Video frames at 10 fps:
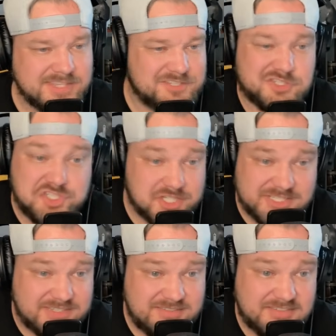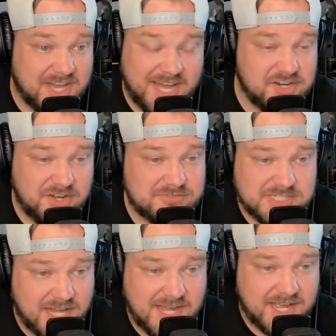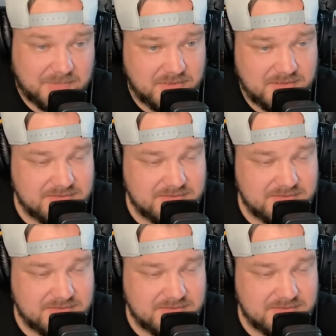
It's just not enough time.